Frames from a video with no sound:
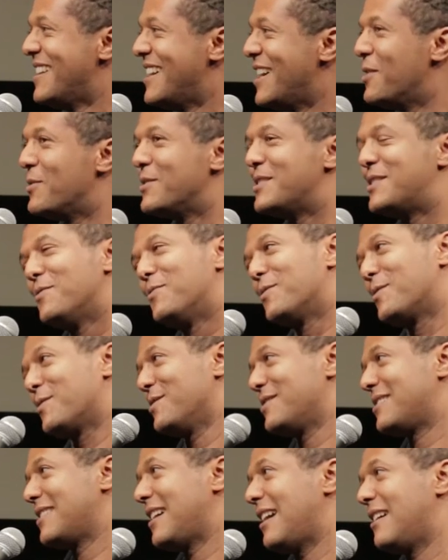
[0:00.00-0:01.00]
It was
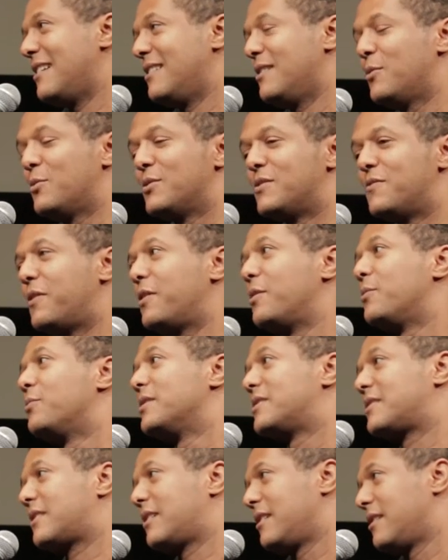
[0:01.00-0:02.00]
difficult. It was very
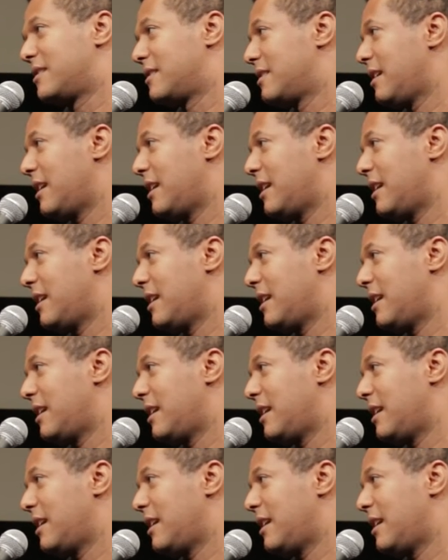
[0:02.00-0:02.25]
risky.